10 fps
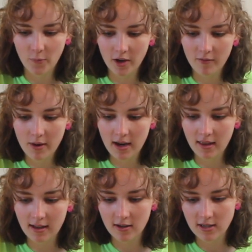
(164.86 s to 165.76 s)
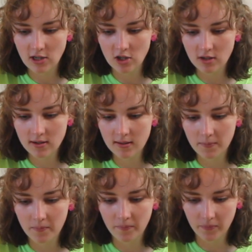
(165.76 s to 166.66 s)
one of my theater teachers,
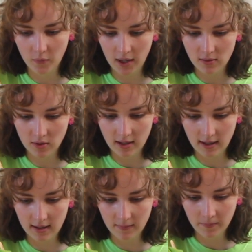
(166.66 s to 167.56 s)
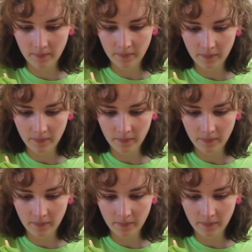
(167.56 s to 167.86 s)
mm-hmm. when I was really young,